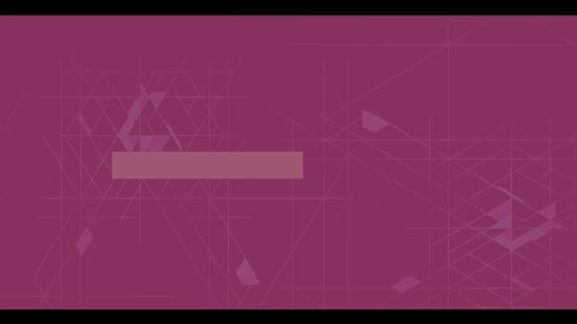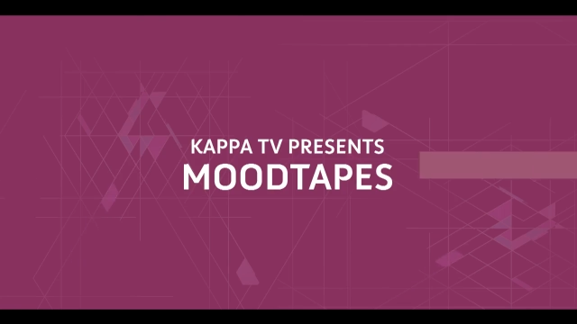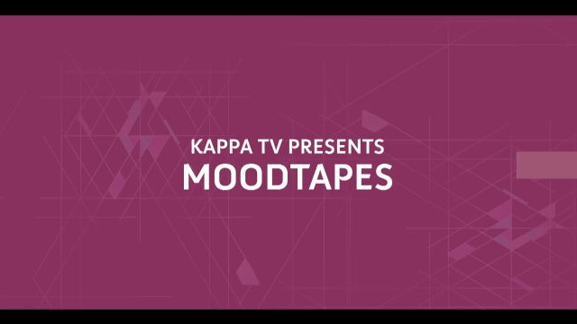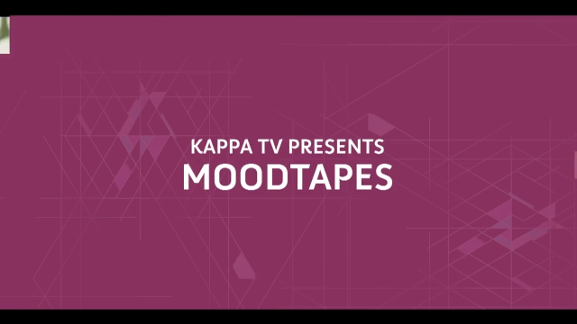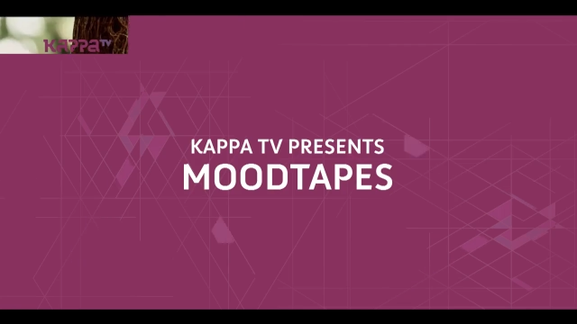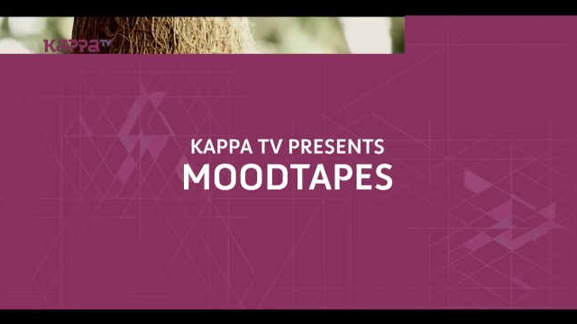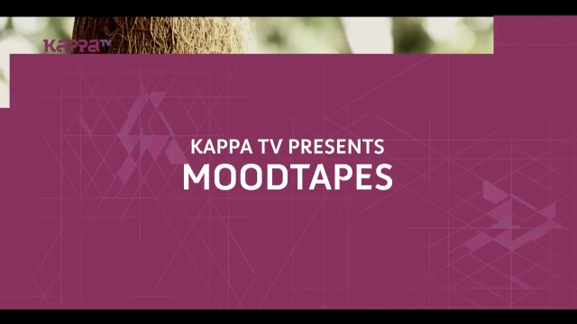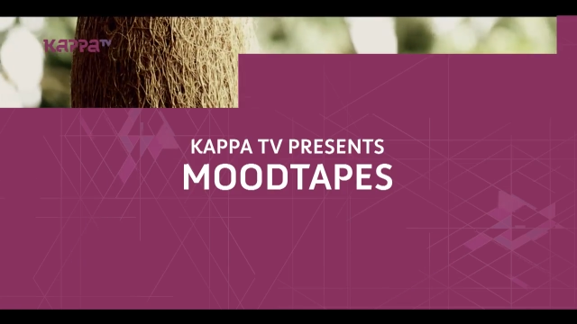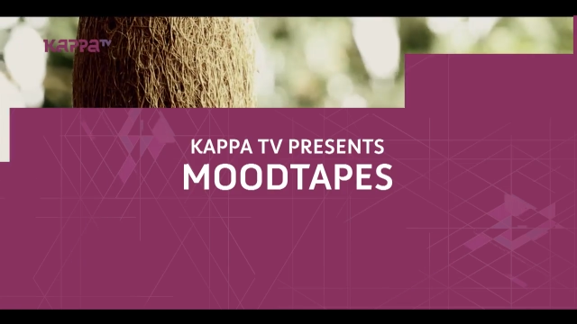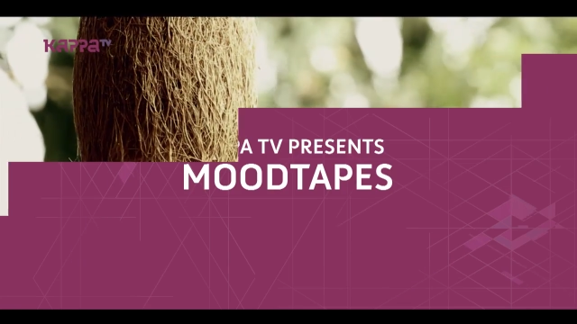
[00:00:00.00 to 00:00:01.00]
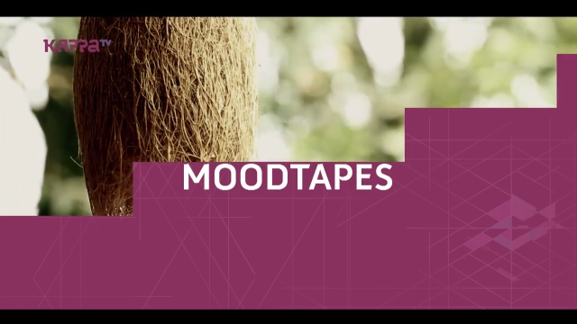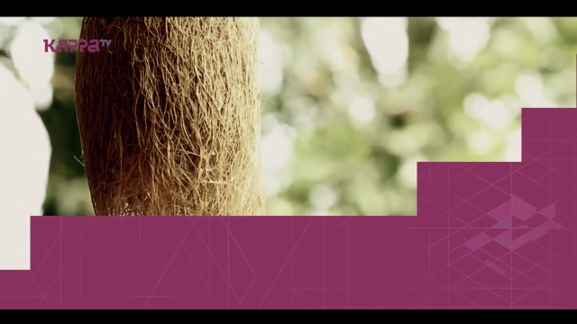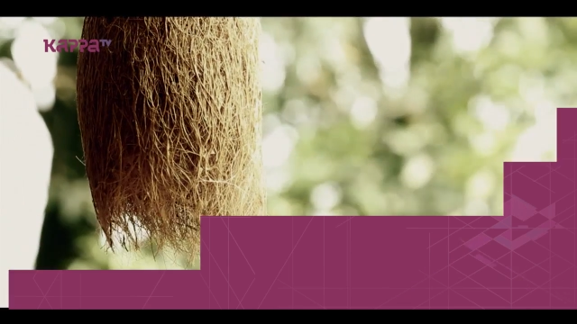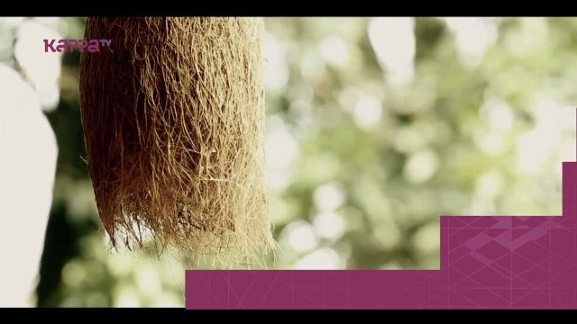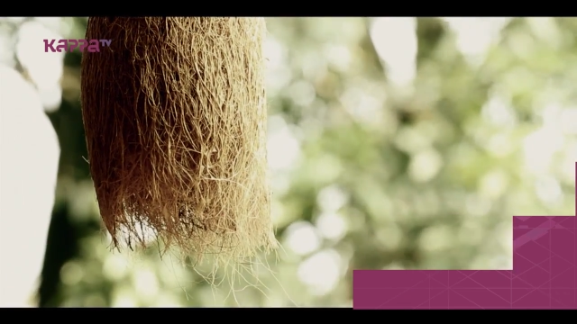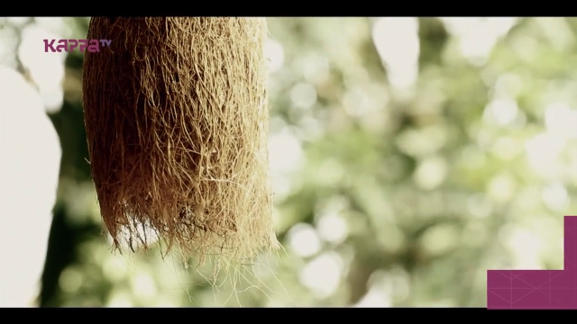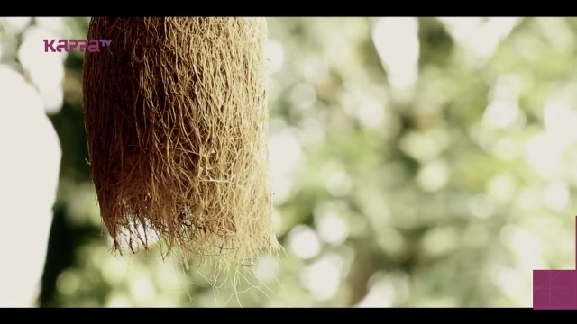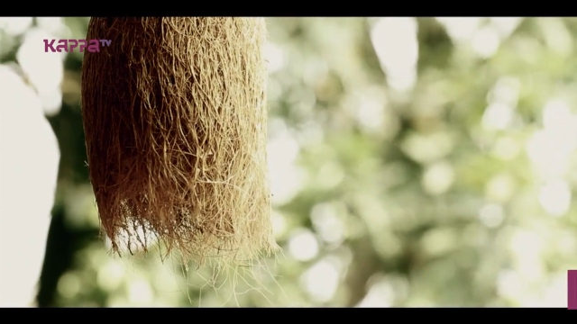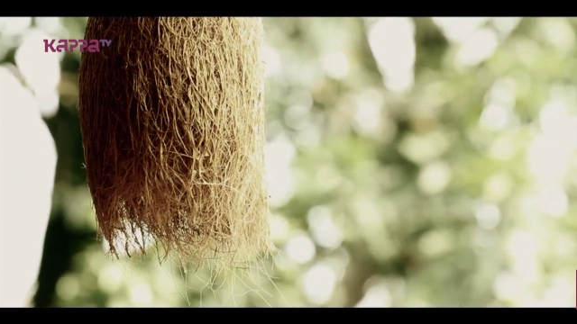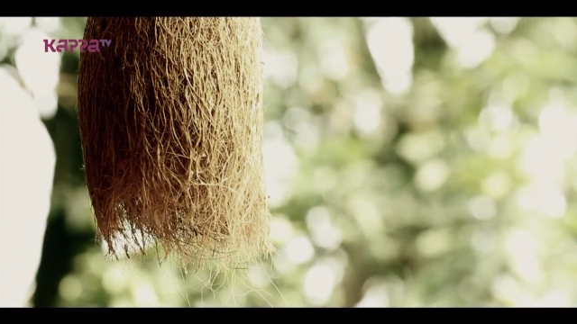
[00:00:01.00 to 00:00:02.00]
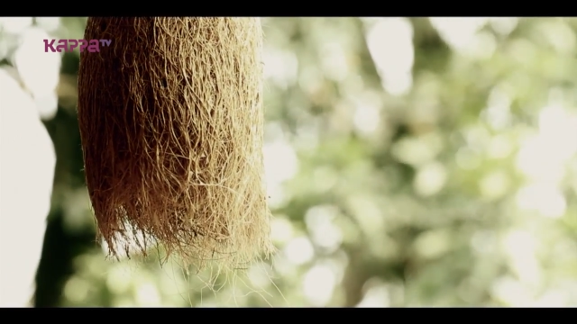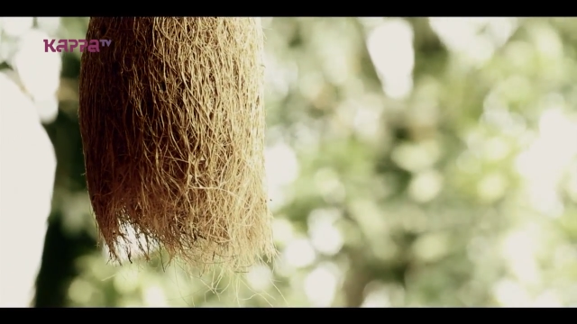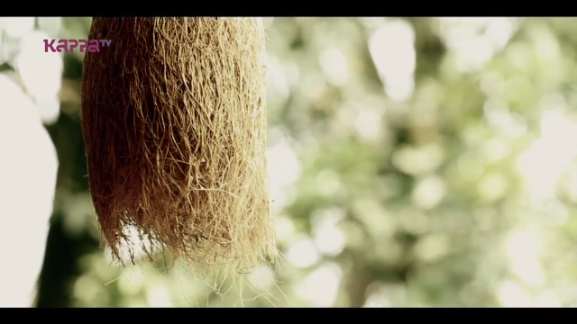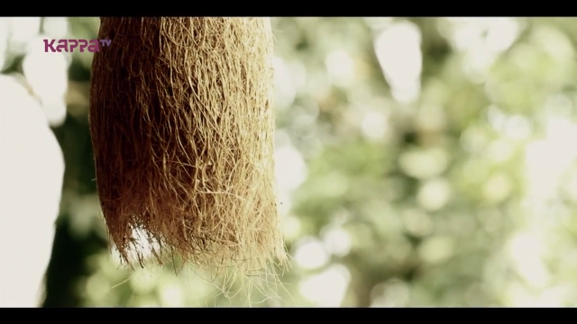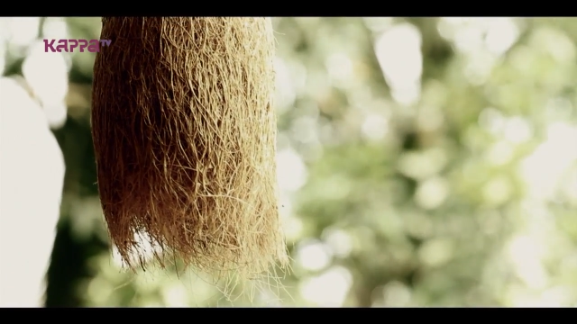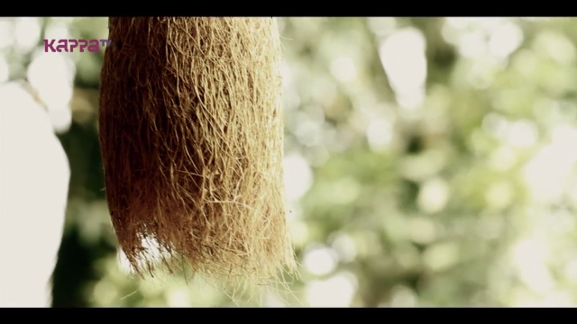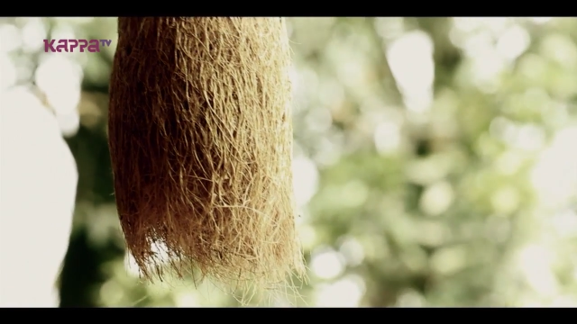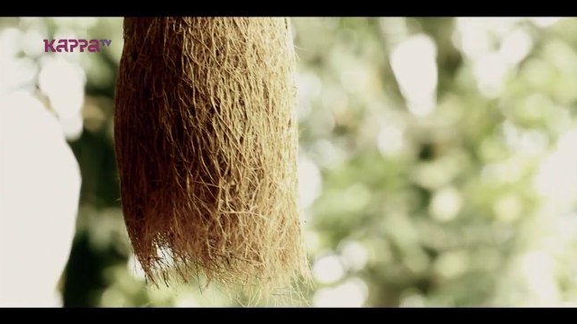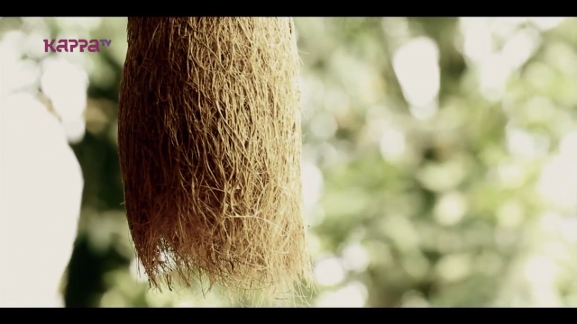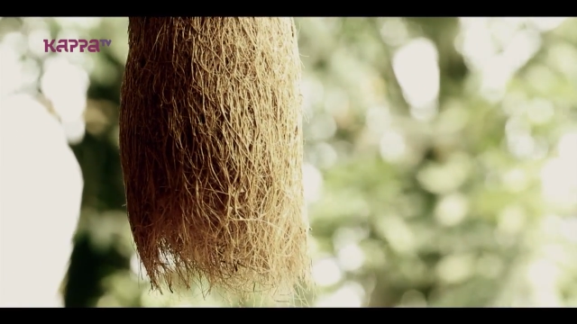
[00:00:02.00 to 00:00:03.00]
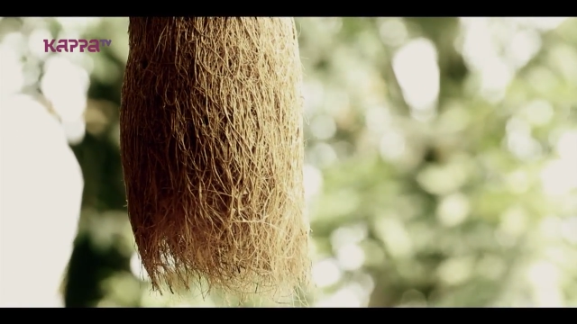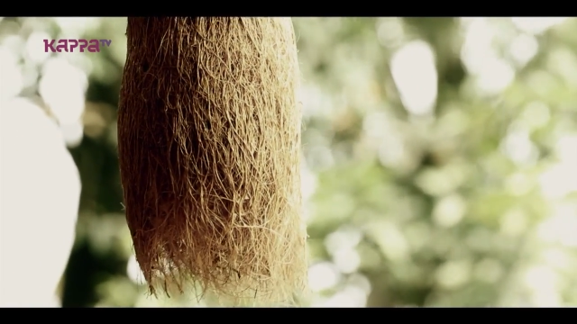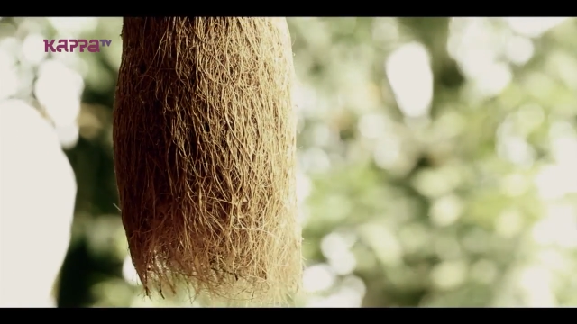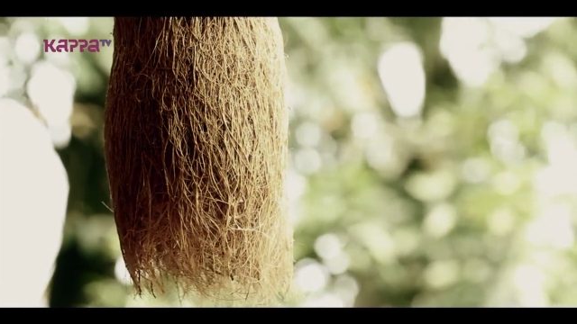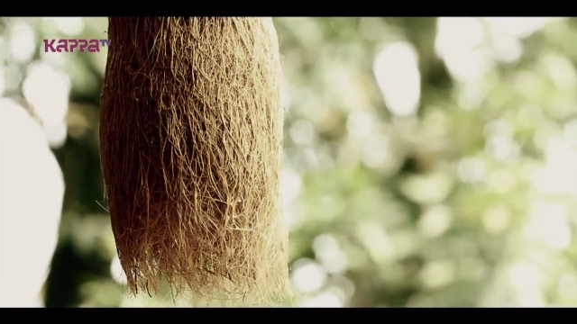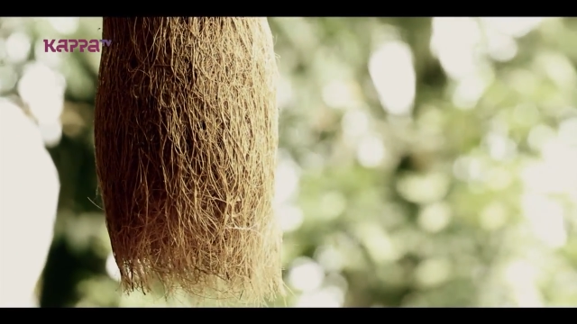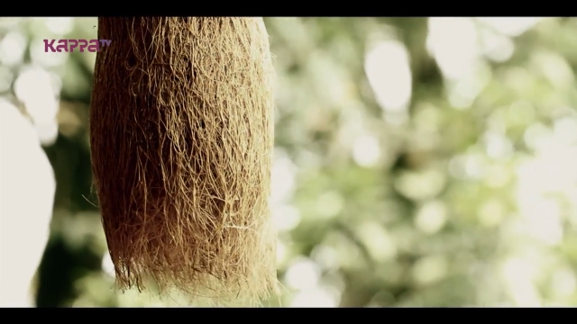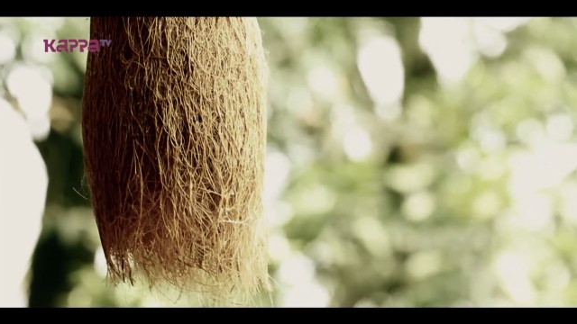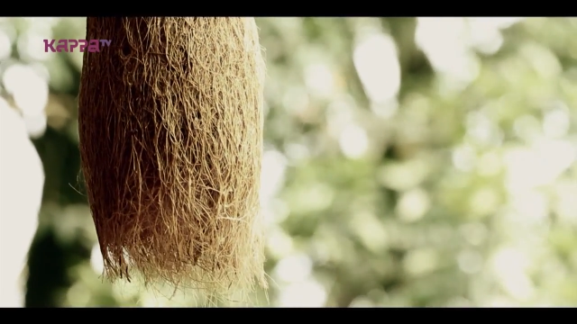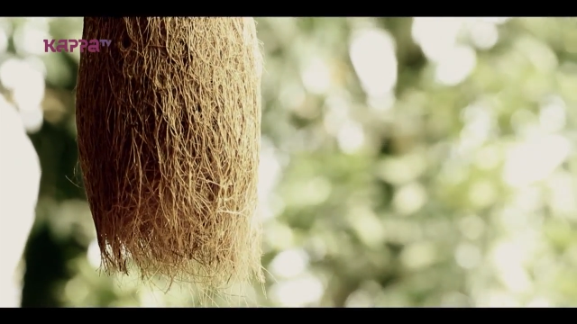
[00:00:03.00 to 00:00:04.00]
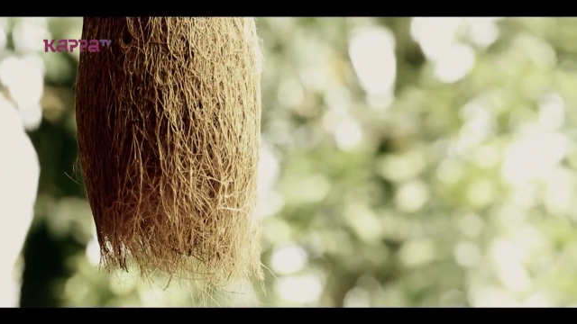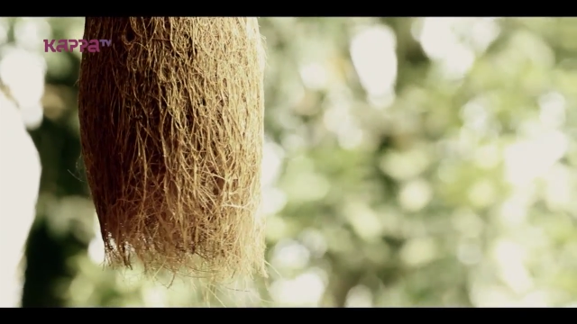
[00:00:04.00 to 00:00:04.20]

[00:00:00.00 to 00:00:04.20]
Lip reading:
[unreadable: no face in view]